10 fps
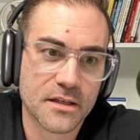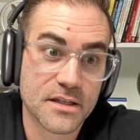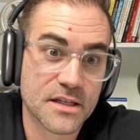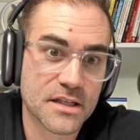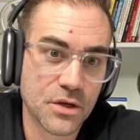
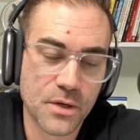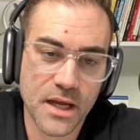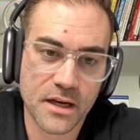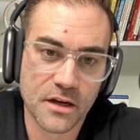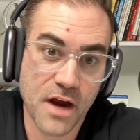
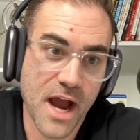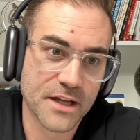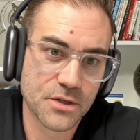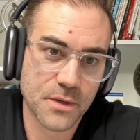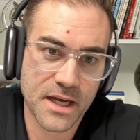student
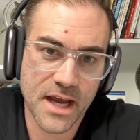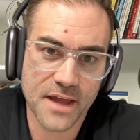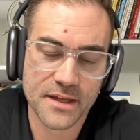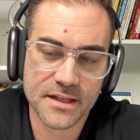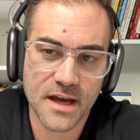graduating
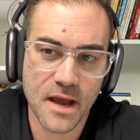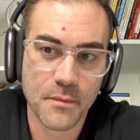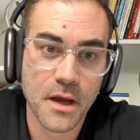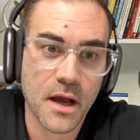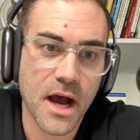at the time.